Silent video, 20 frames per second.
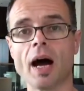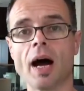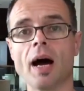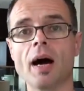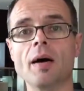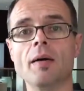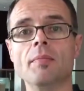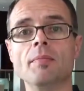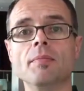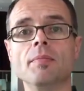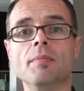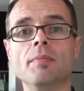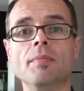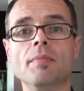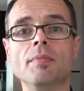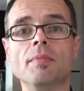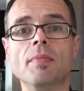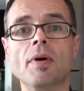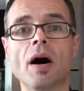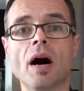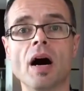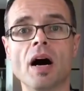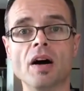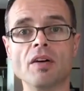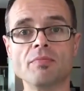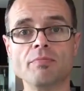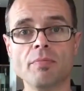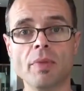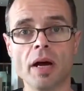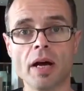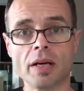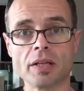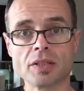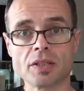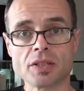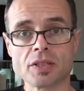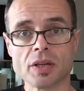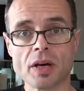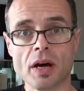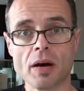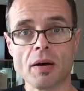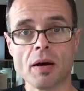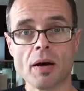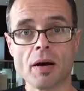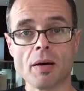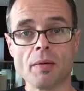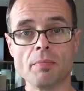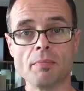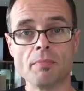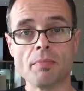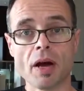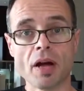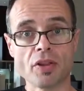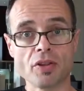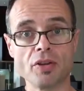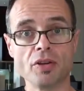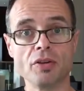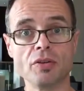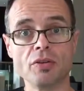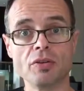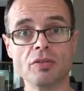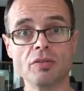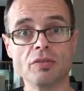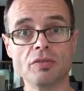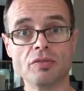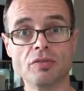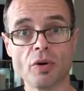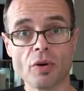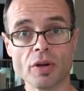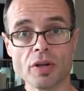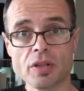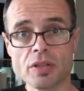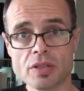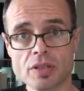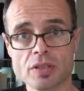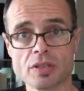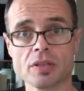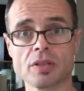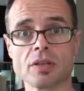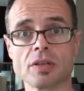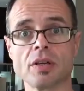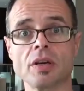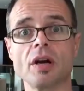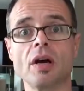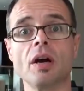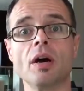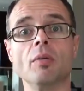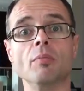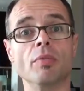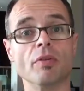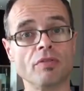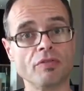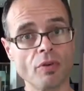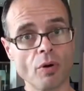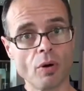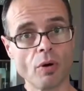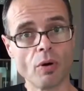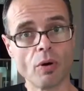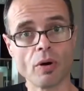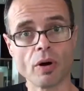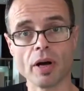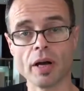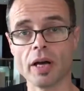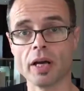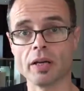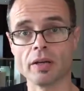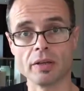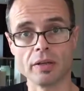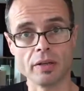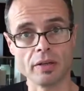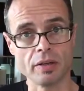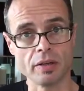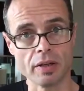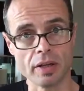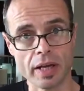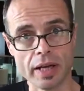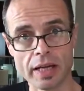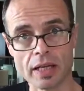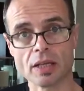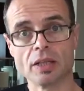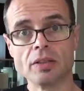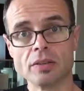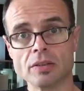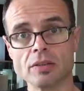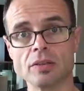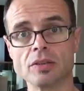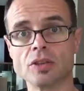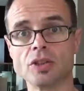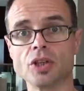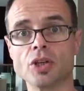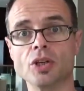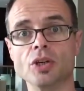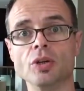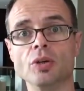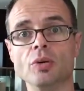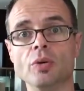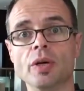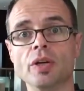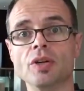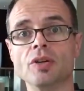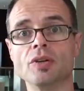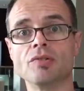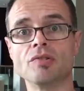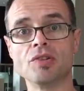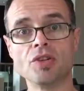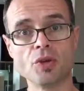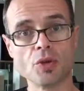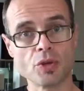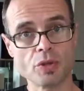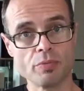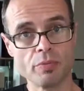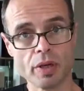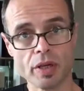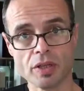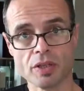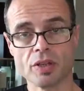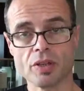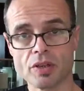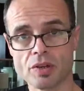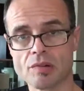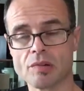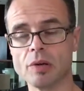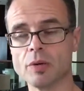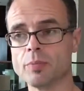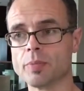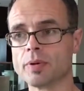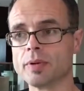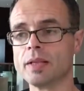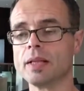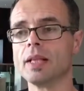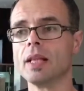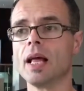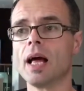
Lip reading: I've met Matthew Voix before in England, who introduced me to the group,